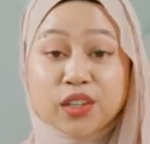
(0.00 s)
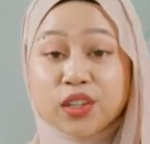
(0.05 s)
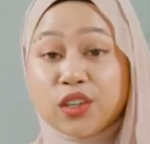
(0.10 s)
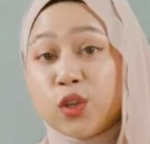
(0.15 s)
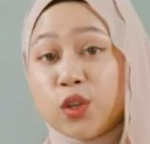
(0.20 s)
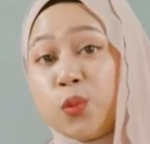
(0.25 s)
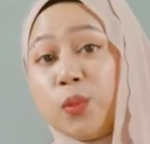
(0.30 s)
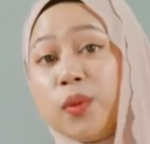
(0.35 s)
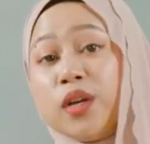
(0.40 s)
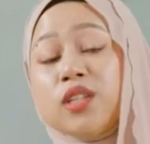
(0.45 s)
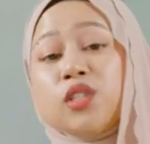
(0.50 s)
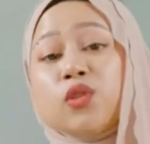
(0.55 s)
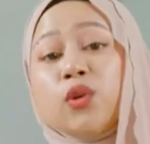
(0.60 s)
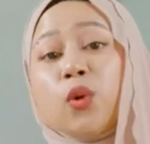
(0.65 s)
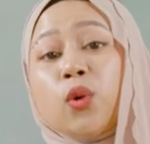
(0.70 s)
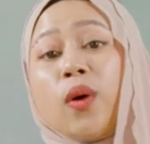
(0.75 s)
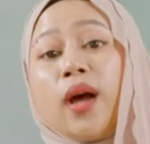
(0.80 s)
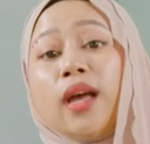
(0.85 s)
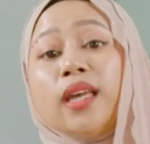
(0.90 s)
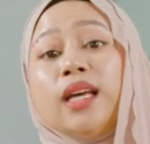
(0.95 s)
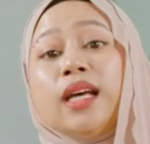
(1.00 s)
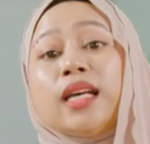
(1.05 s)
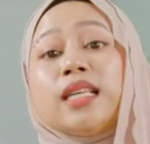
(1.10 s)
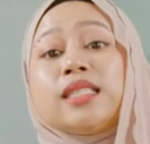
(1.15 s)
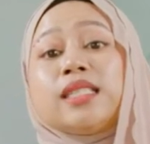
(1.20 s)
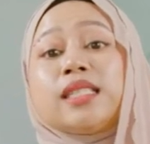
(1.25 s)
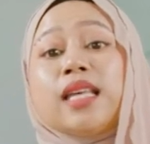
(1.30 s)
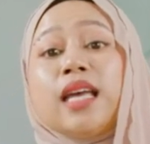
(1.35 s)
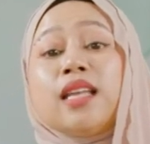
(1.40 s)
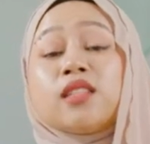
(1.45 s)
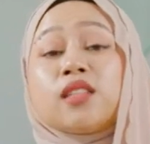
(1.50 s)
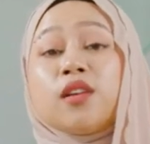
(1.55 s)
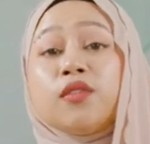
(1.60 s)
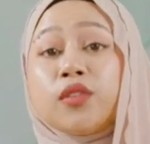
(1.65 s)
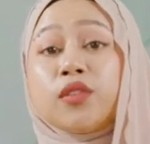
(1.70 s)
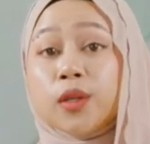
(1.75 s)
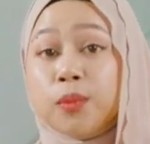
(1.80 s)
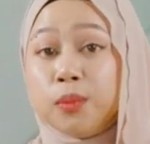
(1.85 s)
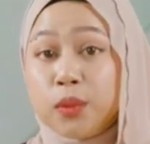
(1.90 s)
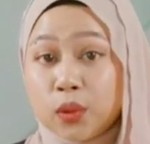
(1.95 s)
Humans require a sense
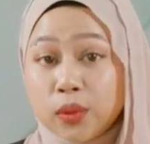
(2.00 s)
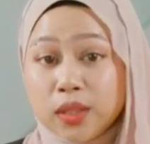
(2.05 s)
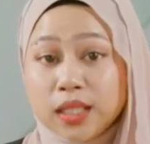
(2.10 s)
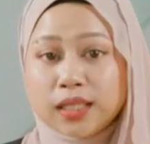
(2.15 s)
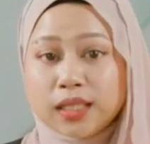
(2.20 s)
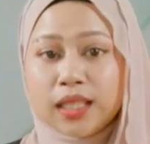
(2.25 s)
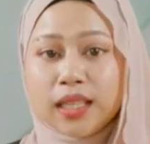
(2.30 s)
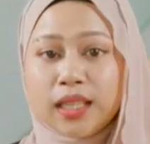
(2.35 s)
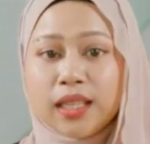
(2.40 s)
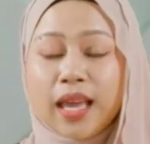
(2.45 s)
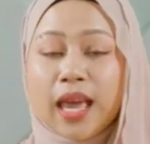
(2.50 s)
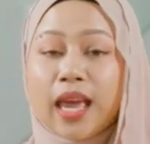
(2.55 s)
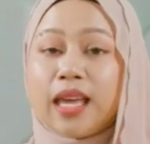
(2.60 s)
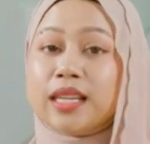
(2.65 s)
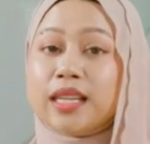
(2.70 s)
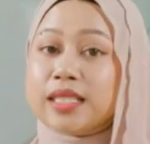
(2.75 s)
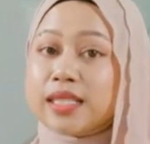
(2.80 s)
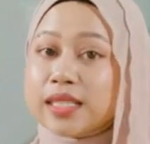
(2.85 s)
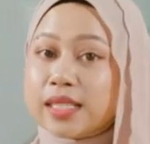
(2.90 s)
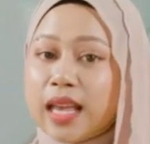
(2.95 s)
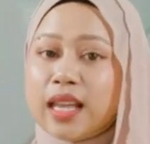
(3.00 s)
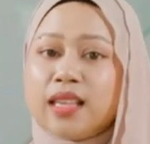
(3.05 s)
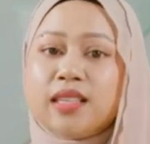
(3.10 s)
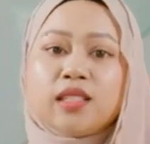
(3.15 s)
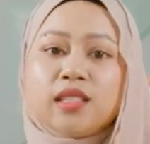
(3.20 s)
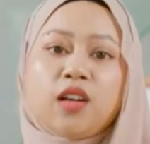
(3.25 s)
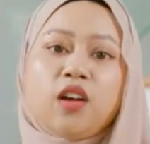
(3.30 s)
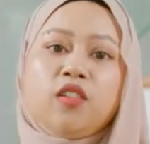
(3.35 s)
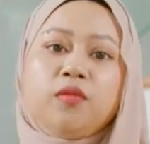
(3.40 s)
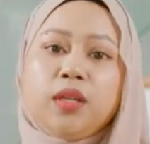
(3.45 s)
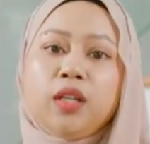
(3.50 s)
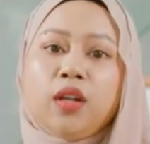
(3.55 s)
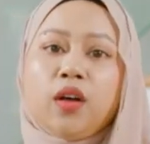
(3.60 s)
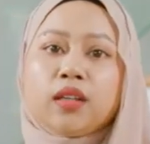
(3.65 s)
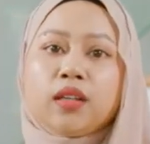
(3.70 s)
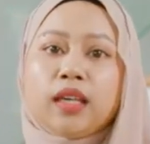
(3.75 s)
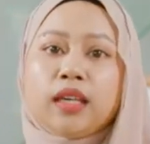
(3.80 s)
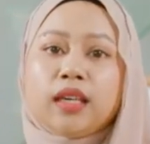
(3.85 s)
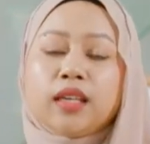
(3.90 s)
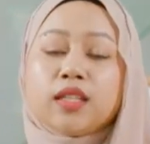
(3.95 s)
of community and a sense of
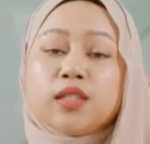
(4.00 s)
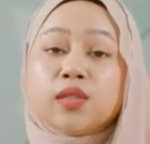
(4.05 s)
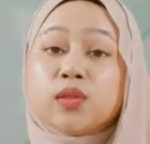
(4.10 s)
belonging.